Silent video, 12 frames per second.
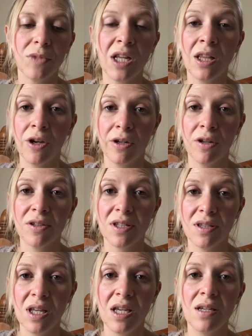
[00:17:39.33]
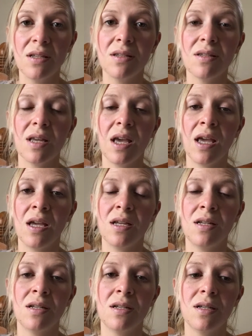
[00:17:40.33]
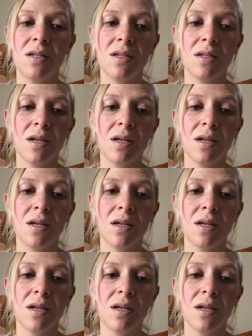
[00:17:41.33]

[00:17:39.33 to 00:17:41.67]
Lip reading: I learnt lots of things, and